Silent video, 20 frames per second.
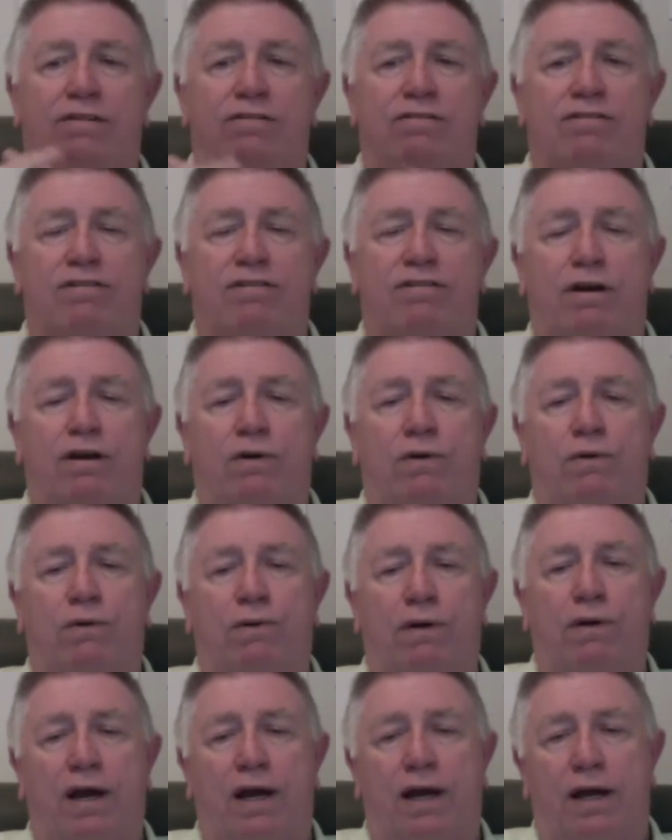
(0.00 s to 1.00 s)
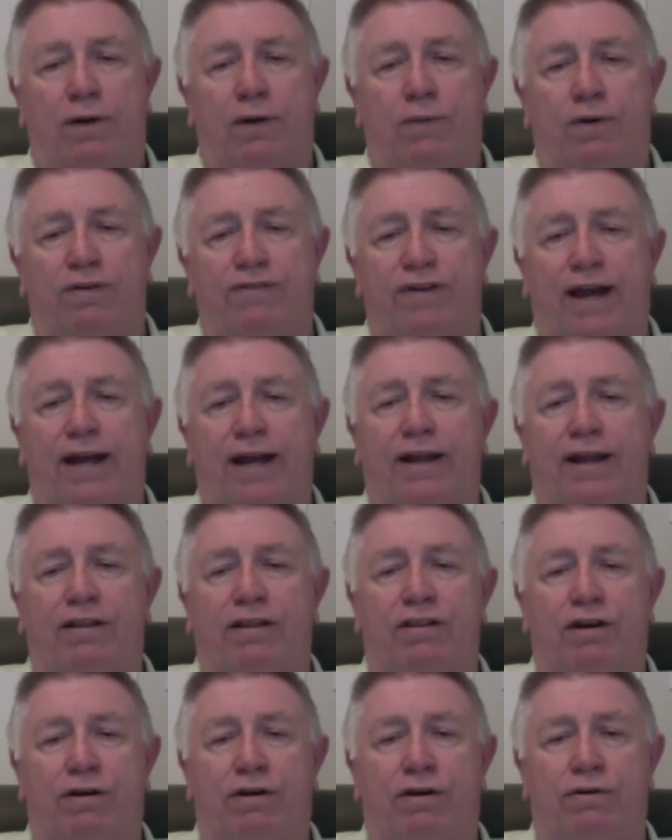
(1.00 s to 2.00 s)
so we've added
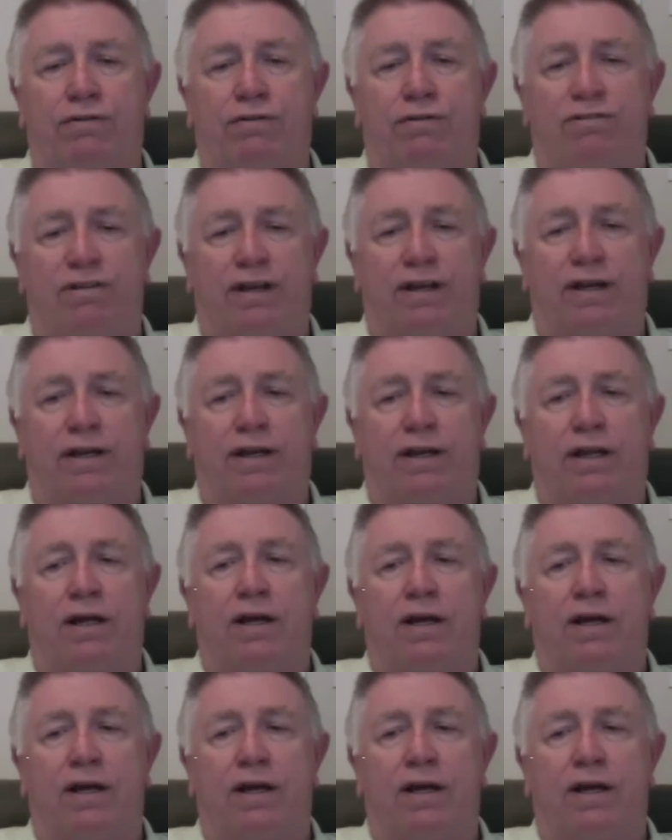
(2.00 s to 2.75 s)
those in.